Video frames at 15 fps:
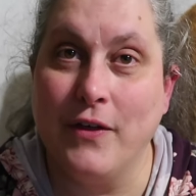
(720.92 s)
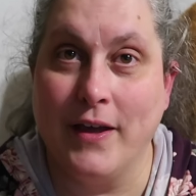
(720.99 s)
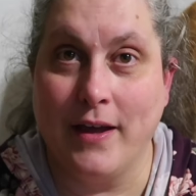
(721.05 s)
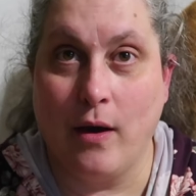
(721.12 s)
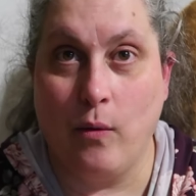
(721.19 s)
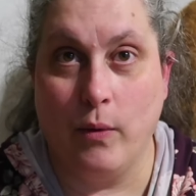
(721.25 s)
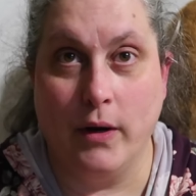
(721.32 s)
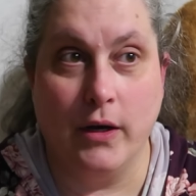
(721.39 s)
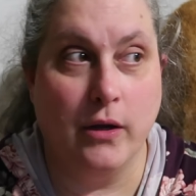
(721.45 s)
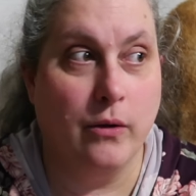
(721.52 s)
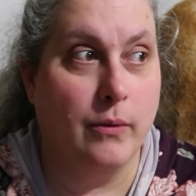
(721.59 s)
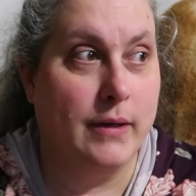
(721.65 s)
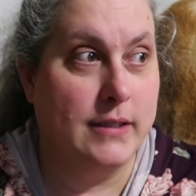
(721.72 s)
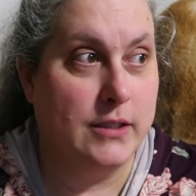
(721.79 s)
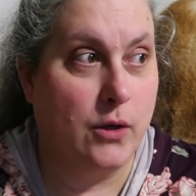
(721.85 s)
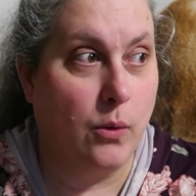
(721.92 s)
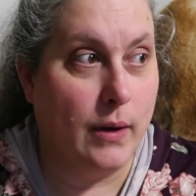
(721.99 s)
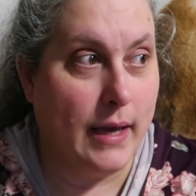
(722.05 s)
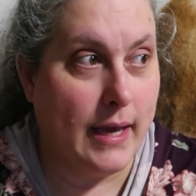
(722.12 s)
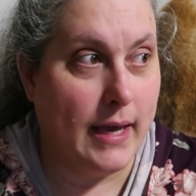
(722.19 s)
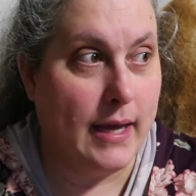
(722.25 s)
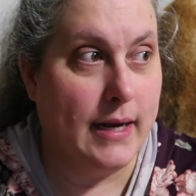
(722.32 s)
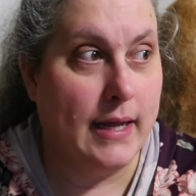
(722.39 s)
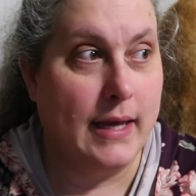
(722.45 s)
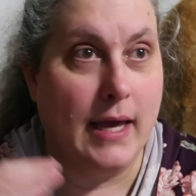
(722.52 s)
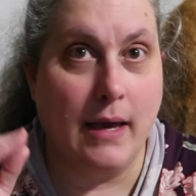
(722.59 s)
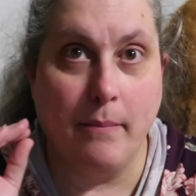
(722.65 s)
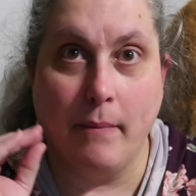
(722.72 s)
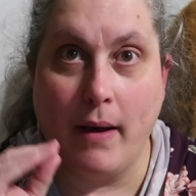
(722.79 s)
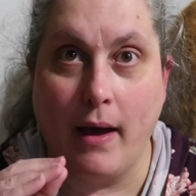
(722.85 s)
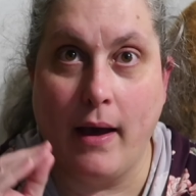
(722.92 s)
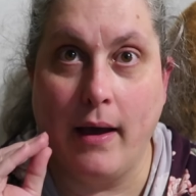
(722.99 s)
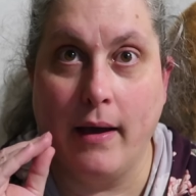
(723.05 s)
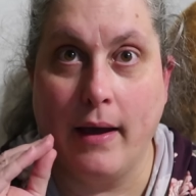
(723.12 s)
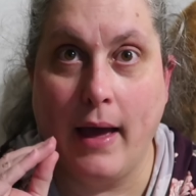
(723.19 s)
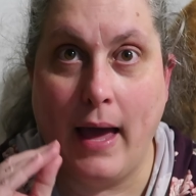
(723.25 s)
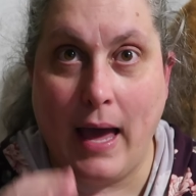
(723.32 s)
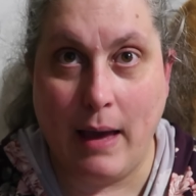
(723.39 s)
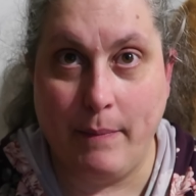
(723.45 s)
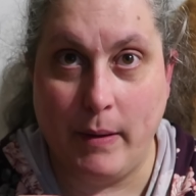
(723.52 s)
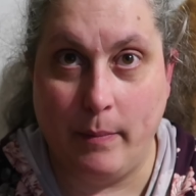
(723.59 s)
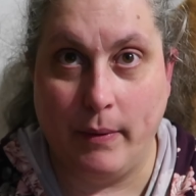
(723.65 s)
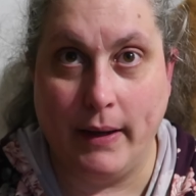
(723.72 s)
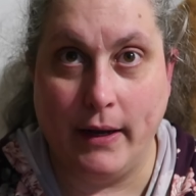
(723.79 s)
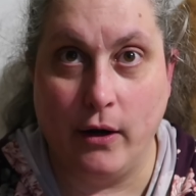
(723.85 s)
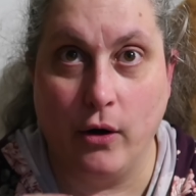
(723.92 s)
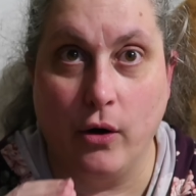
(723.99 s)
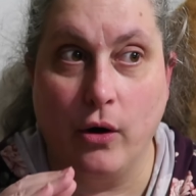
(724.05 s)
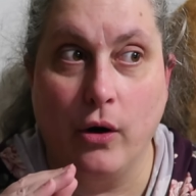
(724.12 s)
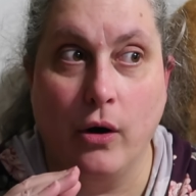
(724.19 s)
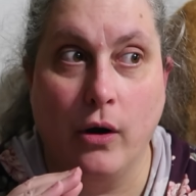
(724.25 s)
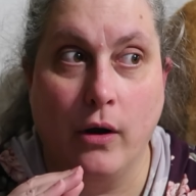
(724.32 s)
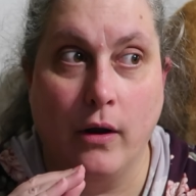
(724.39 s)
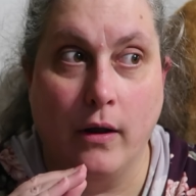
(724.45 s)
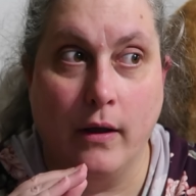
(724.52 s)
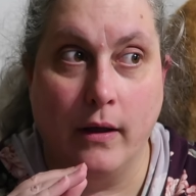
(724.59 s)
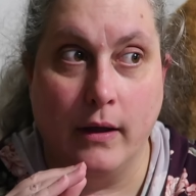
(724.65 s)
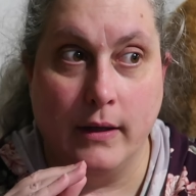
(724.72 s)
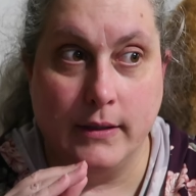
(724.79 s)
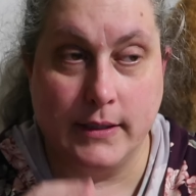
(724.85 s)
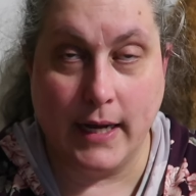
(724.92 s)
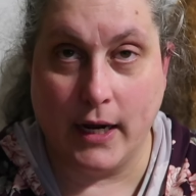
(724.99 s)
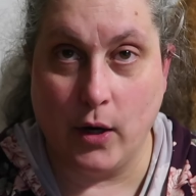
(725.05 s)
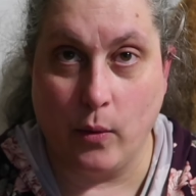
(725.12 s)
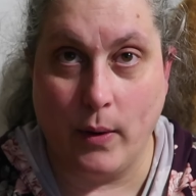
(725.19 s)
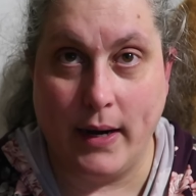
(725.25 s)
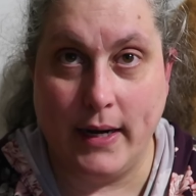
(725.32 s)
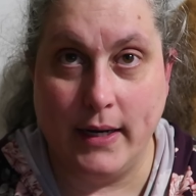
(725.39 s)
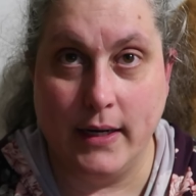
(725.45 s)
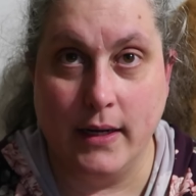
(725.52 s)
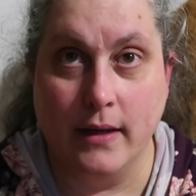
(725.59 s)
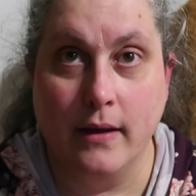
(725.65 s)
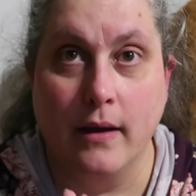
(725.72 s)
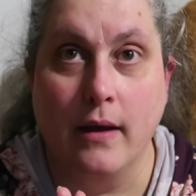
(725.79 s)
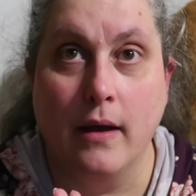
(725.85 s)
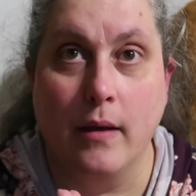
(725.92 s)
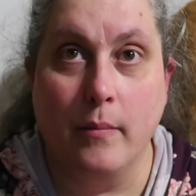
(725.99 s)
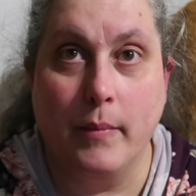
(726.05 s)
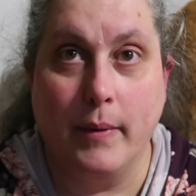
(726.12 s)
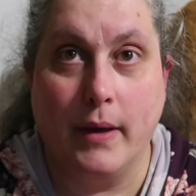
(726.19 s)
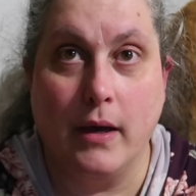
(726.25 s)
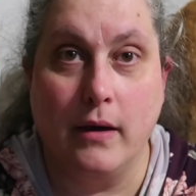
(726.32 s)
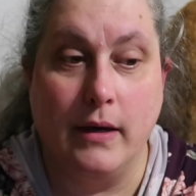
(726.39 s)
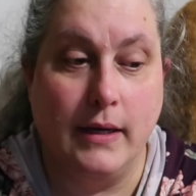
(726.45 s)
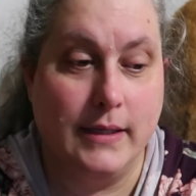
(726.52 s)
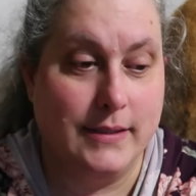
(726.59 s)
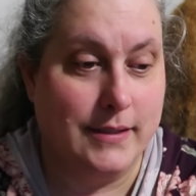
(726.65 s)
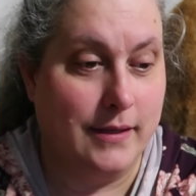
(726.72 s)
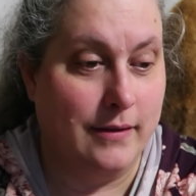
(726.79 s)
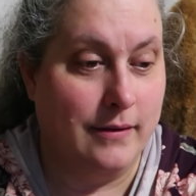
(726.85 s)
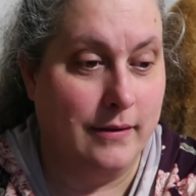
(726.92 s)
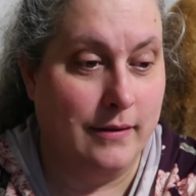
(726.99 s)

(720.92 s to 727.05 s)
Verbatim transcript: thing I want to do is go ahead and get my happy planner decorated. Because